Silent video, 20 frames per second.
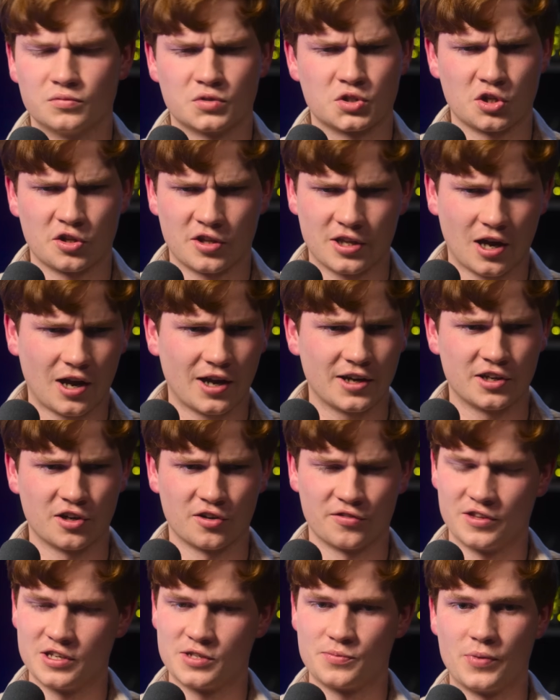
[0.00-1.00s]
Mm, so the
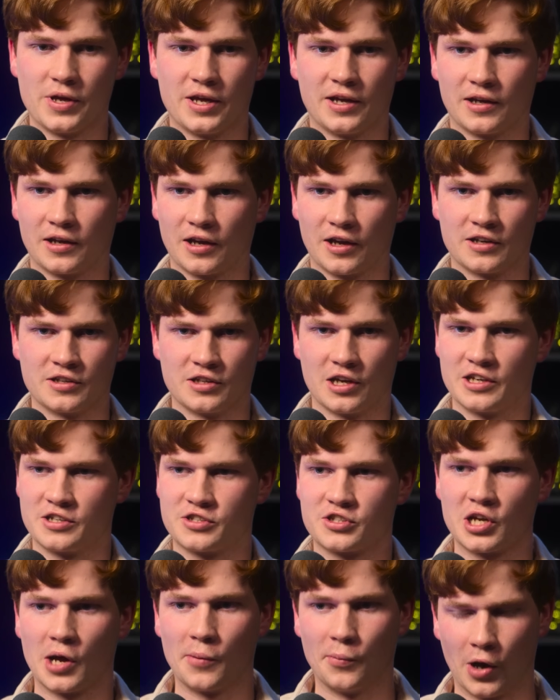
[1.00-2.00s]
idea of this being a, a
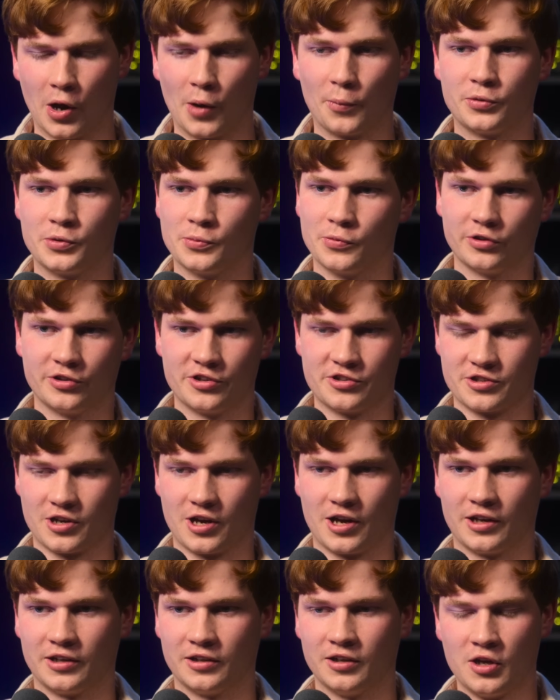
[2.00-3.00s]
suboptimal
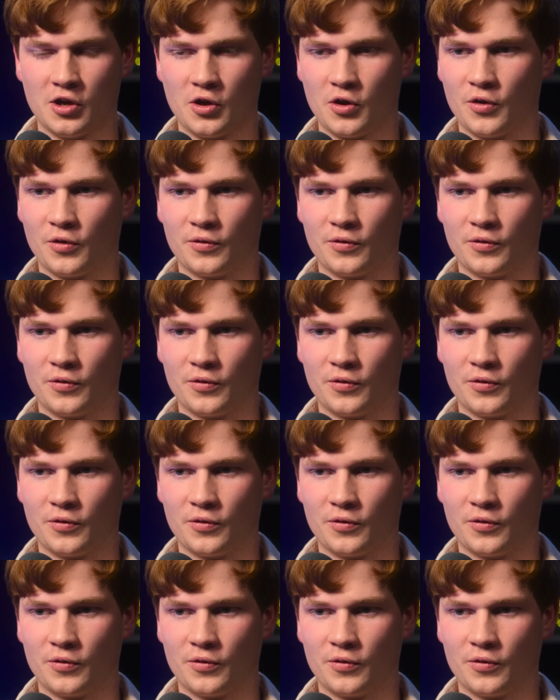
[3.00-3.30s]
design